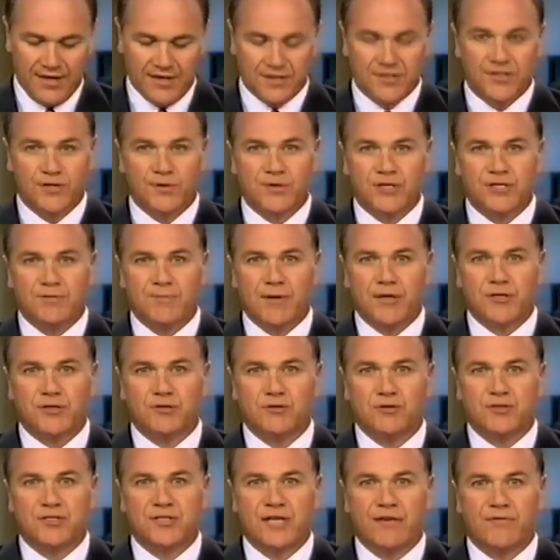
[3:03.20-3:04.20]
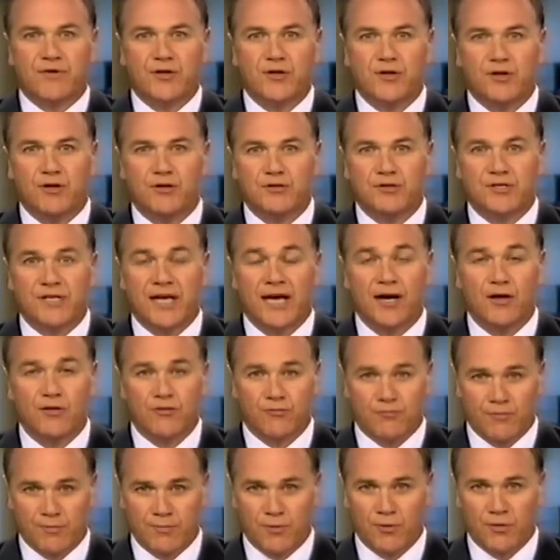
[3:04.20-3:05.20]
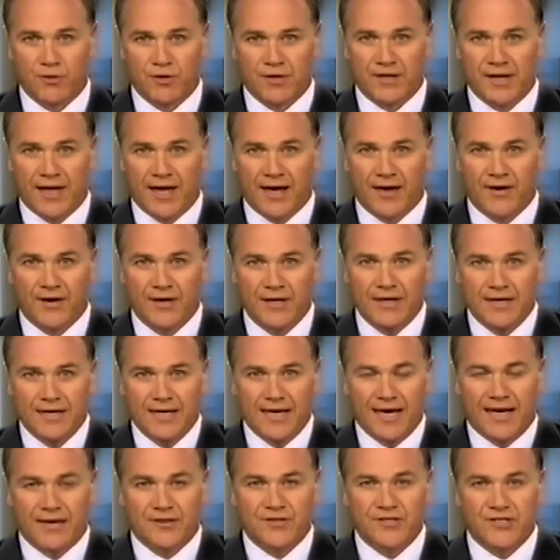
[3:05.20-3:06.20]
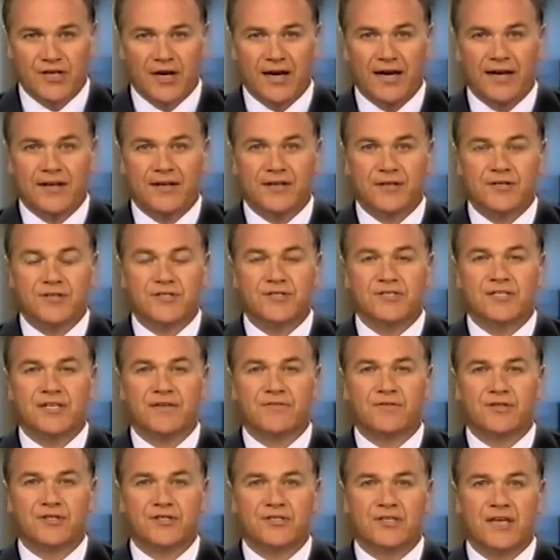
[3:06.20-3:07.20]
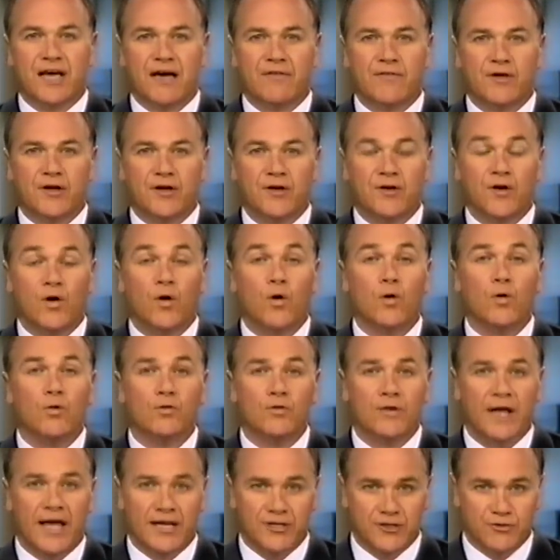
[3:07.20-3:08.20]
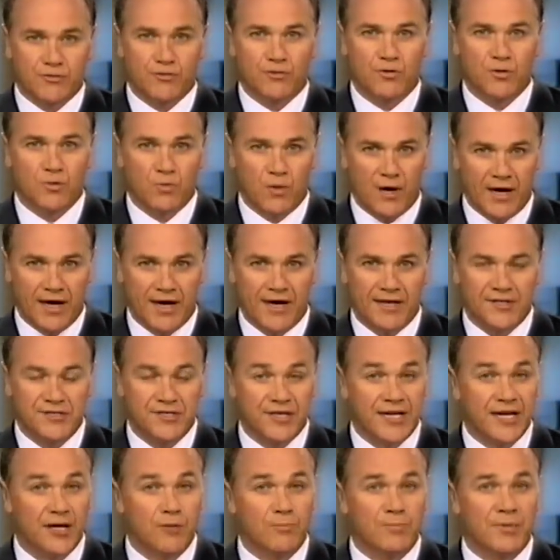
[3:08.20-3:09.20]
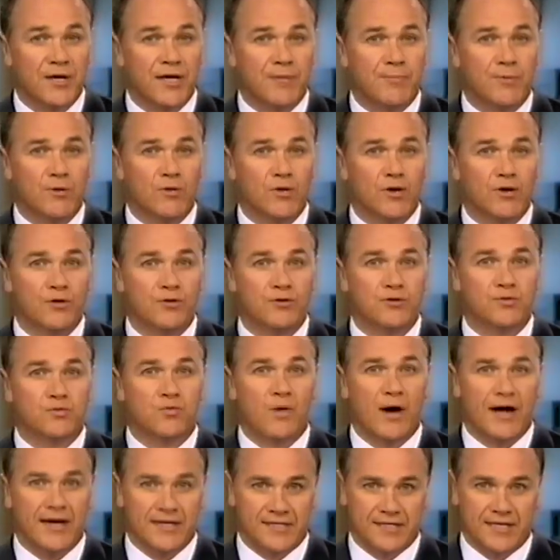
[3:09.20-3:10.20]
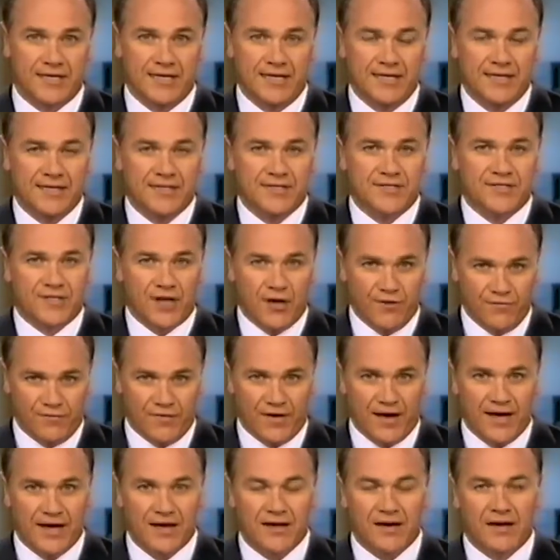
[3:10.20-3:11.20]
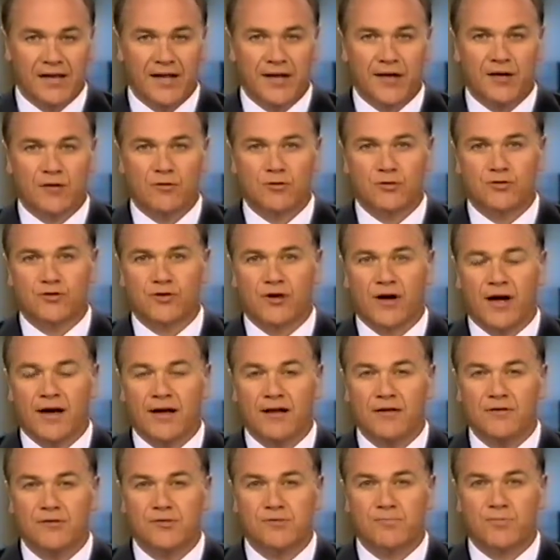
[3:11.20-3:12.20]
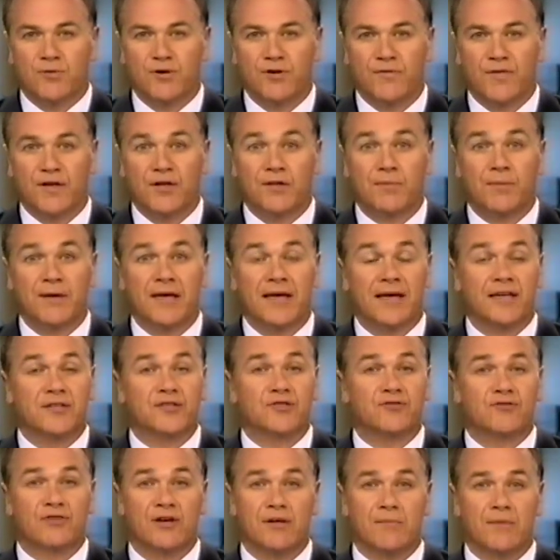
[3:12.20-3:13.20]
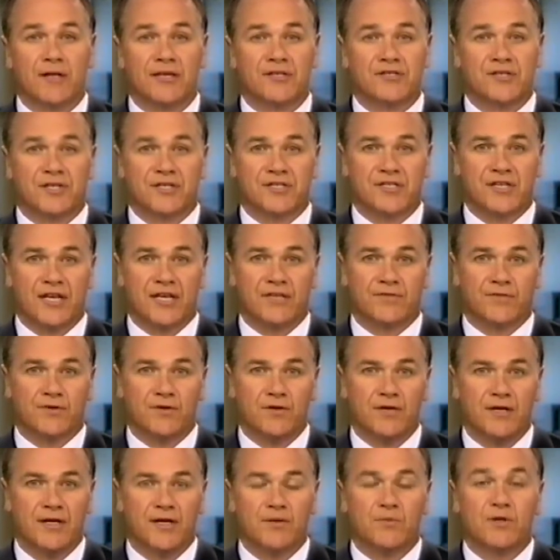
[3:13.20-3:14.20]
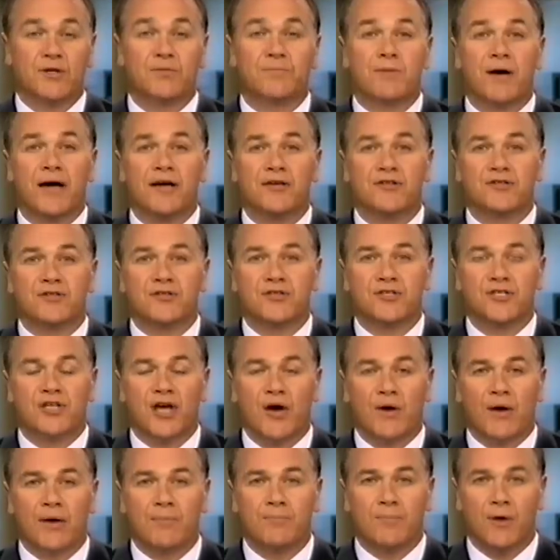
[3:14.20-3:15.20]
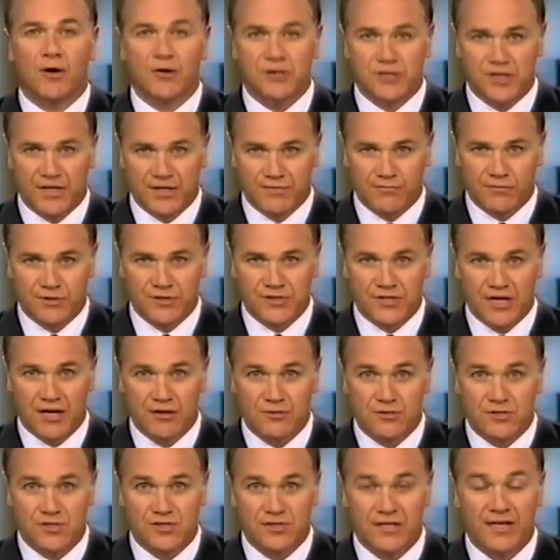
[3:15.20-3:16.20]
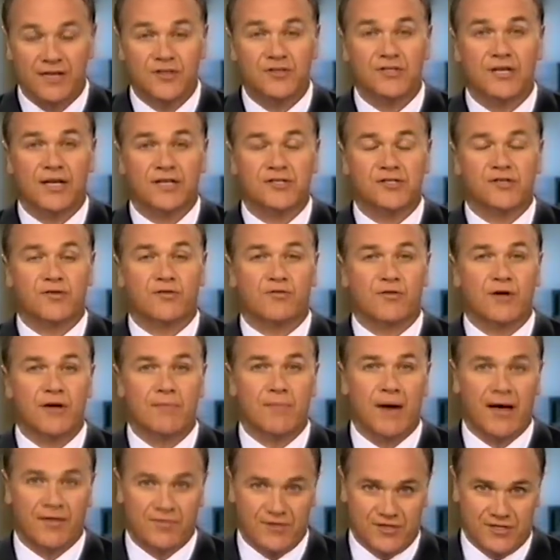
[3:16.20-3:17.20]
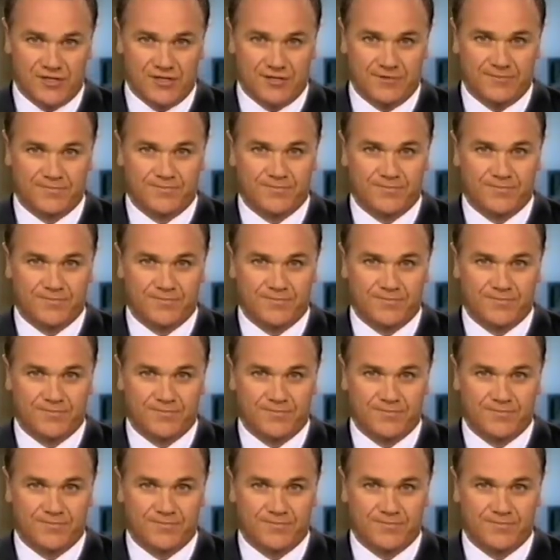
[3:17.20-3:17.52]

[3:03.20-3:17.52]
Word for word: To a special 7 News health report now, and scientists have discovered an all-natural way to help people lose weight. So far, clinical trials proving to be extremely successful, with patients showing positive results in just 3 months.